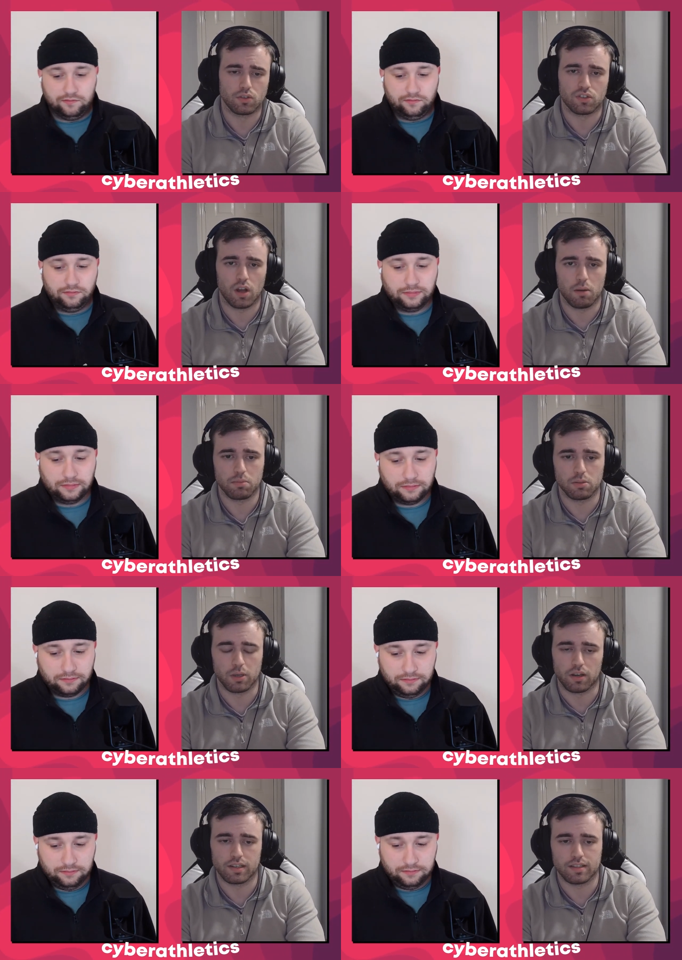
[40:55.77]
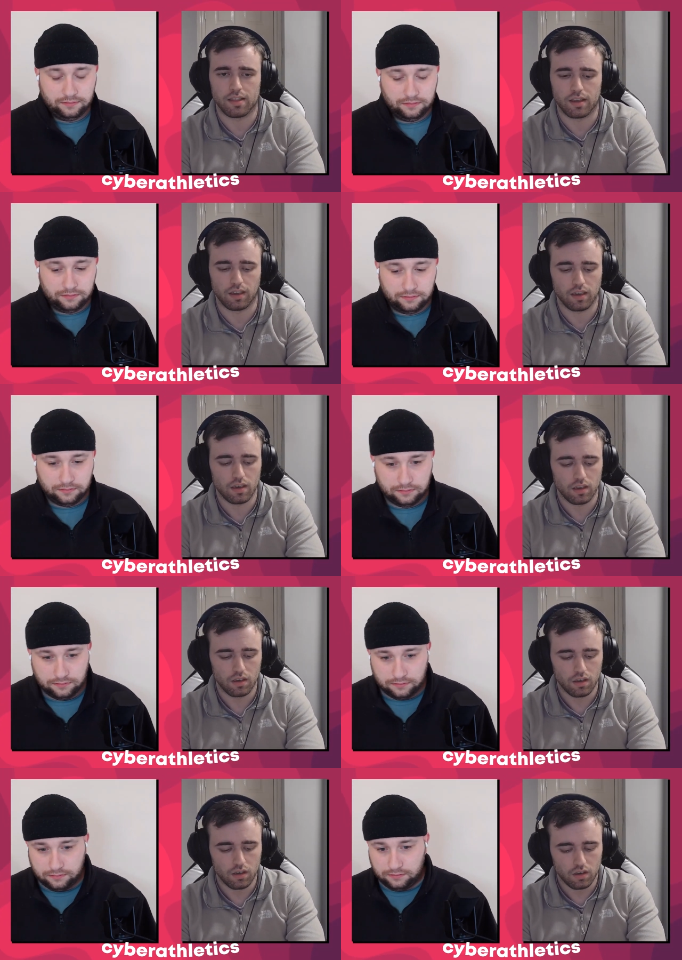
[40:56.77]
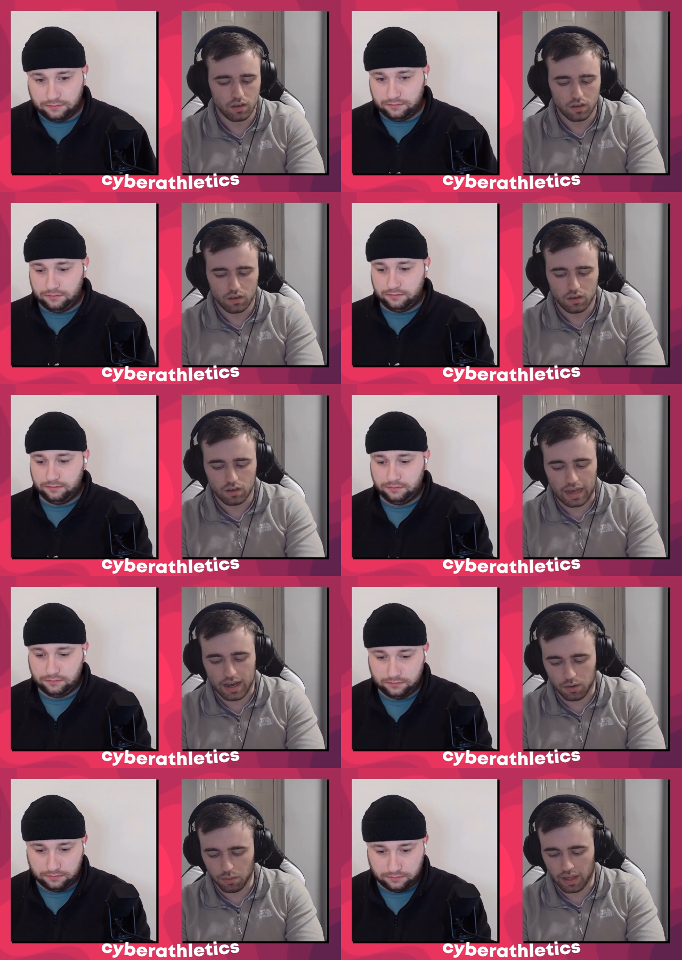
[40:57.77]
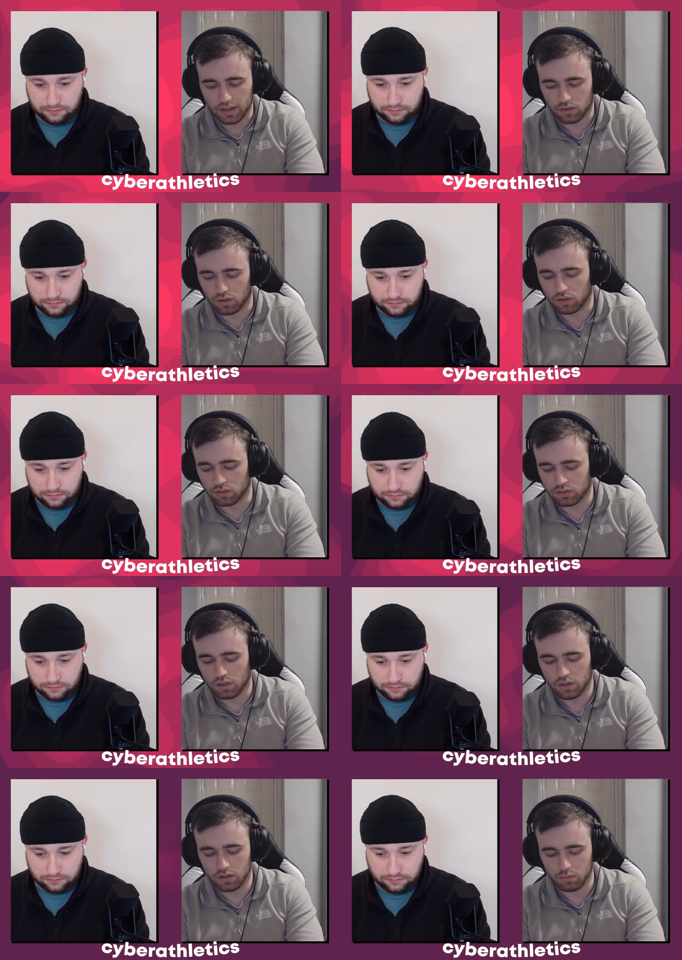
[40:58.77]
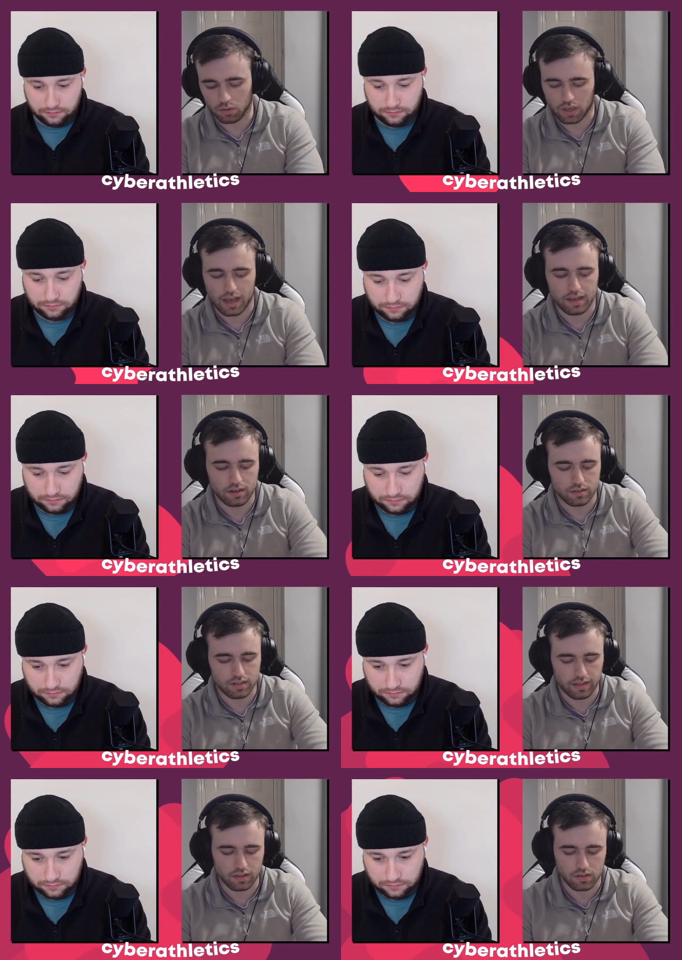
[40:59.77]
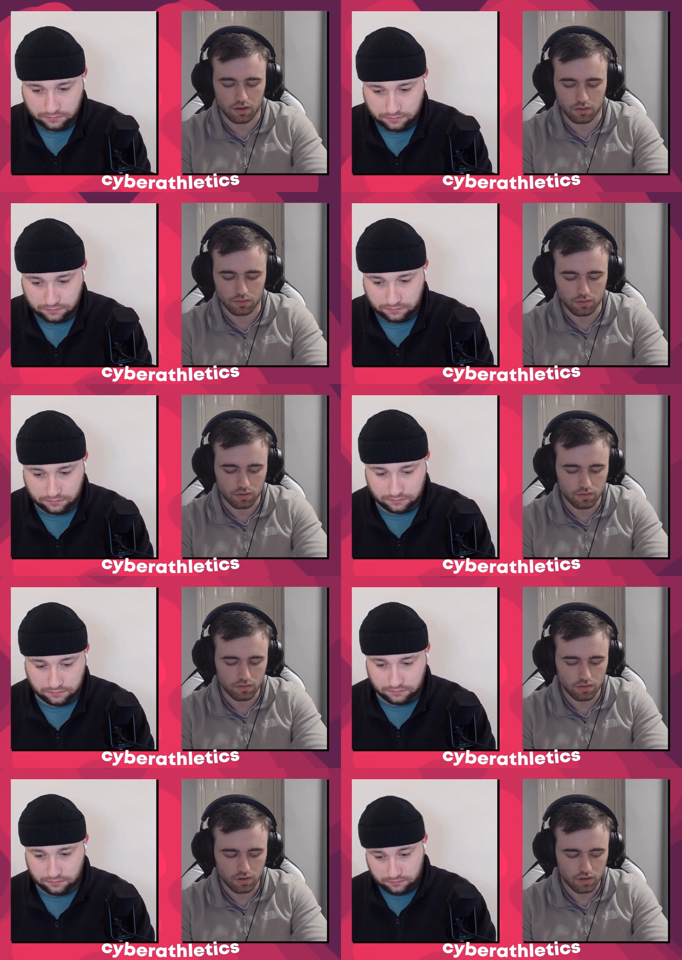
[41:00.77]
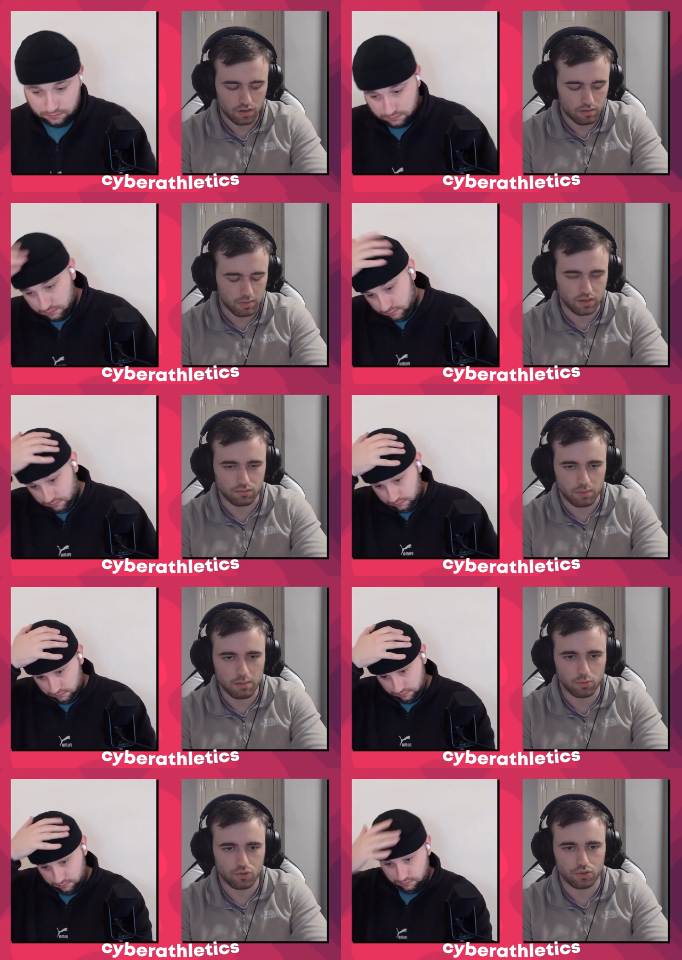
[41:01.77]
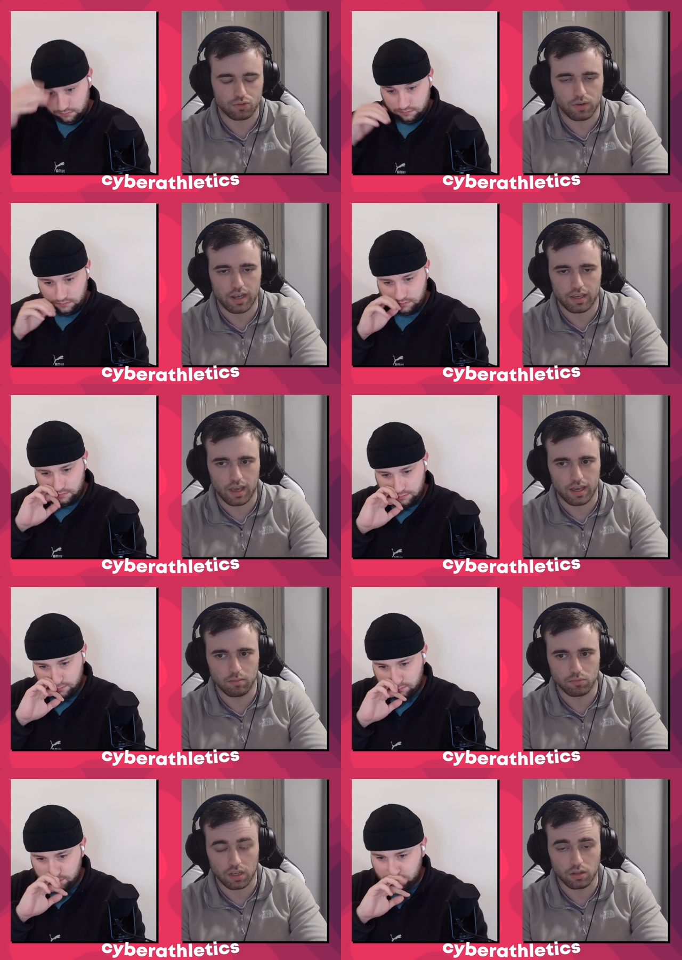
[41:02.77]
Speaker 1: full stop, to be honest. I think how that does will kind of set the tone because people trust Riot Games,